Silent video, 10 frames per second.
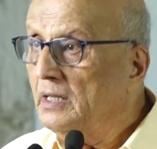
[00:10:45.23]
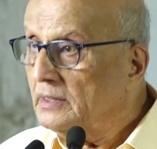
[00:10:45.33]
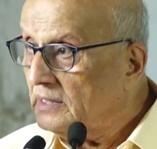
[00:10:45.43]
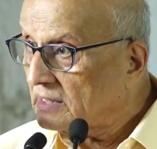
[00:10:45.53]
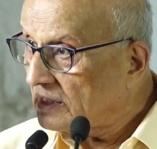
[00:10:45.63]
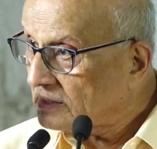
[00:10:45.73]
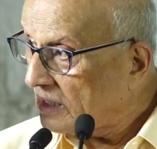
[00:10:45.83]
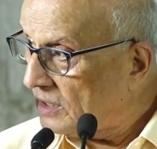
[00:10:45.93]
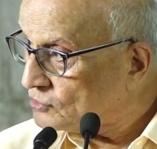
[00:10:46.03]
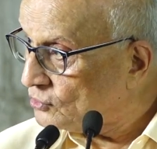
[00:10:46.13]
There are
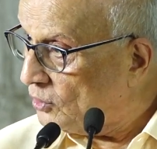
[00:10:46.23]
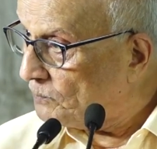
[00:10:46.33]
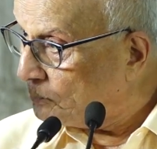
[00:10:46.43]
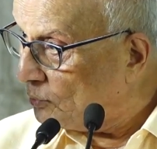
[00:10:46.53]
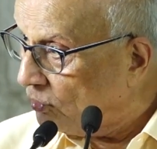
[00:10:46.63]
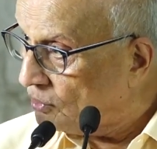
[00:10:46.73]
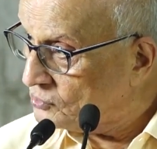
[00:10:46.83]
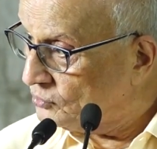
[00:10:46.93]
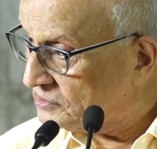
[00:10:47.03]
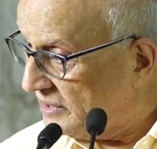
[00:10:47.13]
also pores
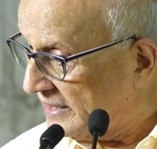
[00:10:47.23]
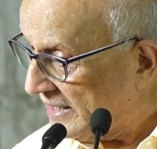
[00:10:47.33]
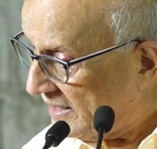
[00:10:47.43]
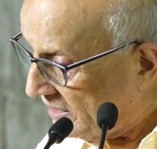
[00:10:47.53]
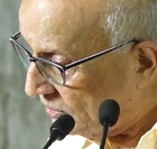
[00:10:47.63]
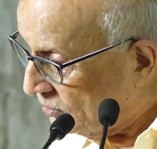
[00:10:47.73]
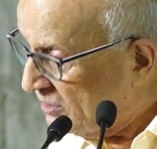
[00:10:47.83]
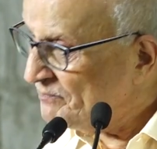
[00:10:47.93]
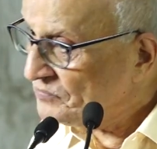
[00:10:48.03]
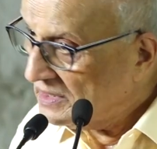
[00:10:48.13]
which
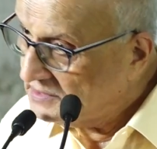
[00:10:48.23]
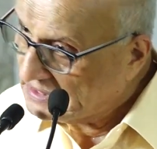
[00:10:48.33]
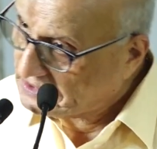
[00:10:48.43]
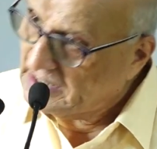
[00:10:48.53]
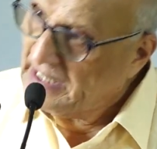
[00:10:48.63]
allow, just